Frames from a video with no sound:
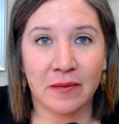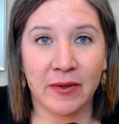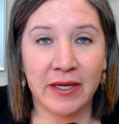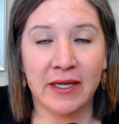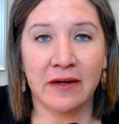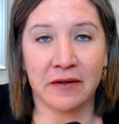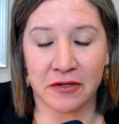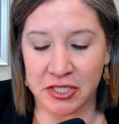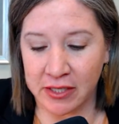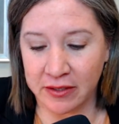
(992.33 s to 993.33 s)
We need to
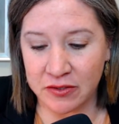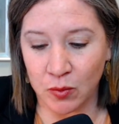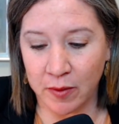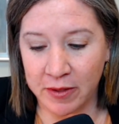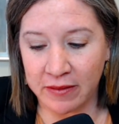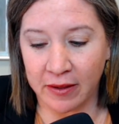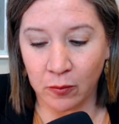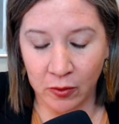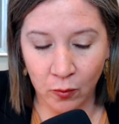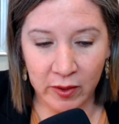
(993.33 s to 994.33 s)
understand as women that
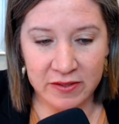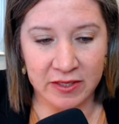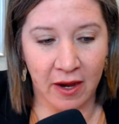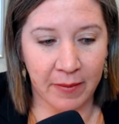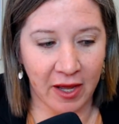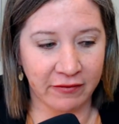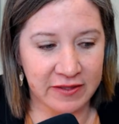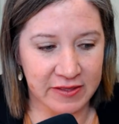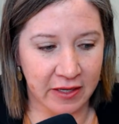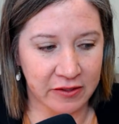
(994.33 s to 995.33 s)
when we stop
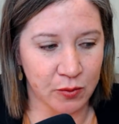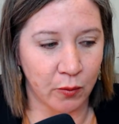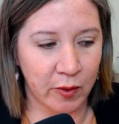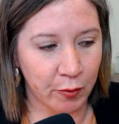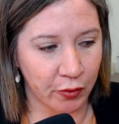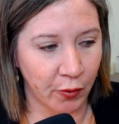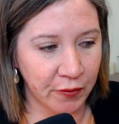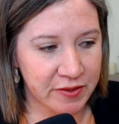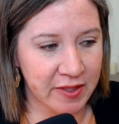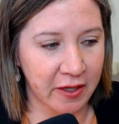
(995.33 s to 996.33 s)
having sex, when we
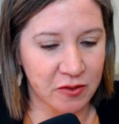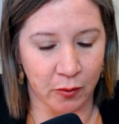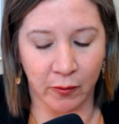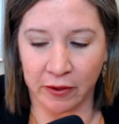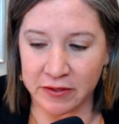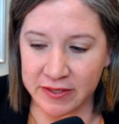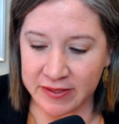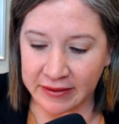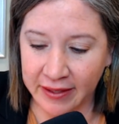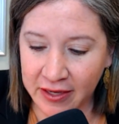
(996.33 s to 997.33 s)
withhold sex, when we are
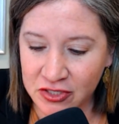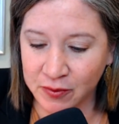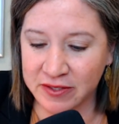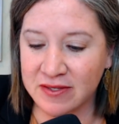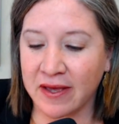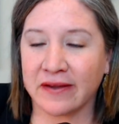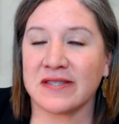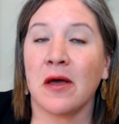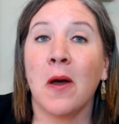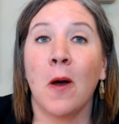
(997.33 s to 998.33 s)
disengaged with
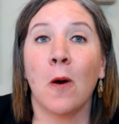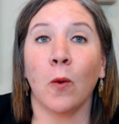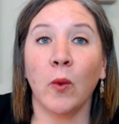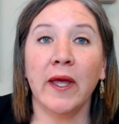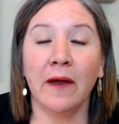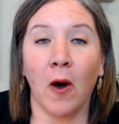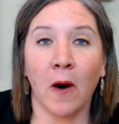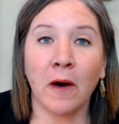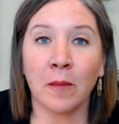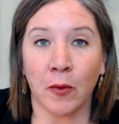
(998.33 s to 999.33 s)
sex, we
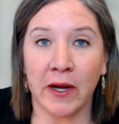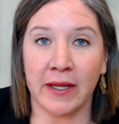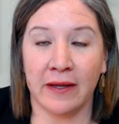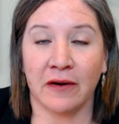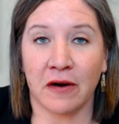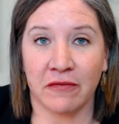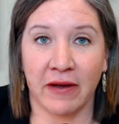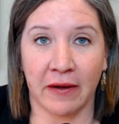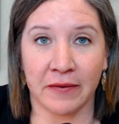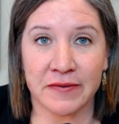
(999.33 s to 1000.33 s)
are breaking our
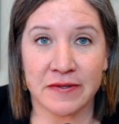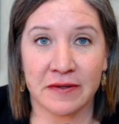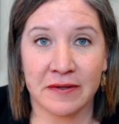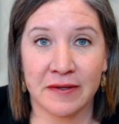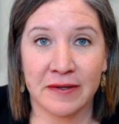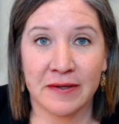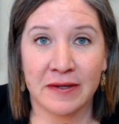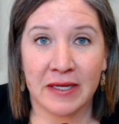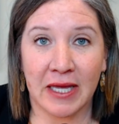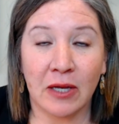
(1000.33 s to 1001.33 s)
vows
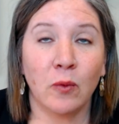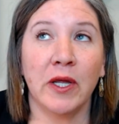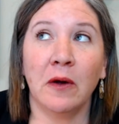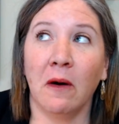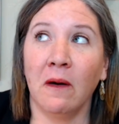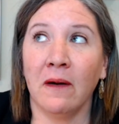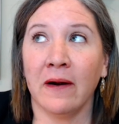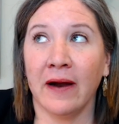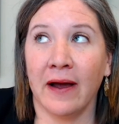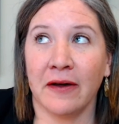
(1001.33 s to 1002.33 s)
and we
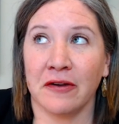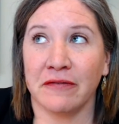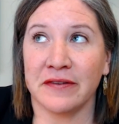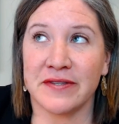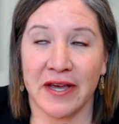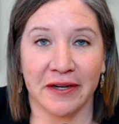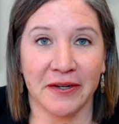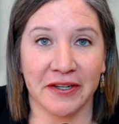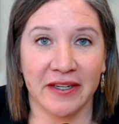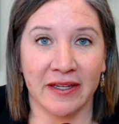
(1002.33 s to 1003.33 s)
are out of
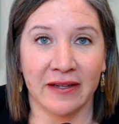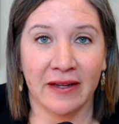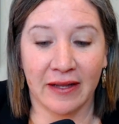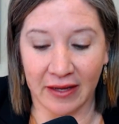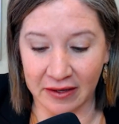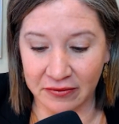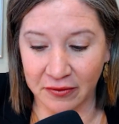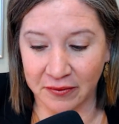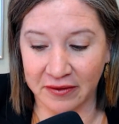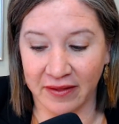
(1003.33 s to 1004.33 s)
integrity in
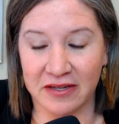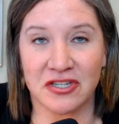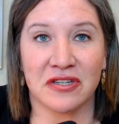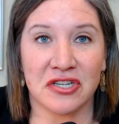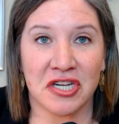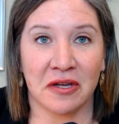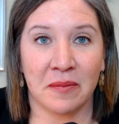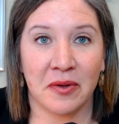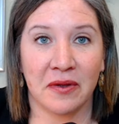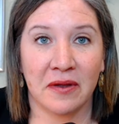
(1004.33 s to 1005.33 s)
the relationship.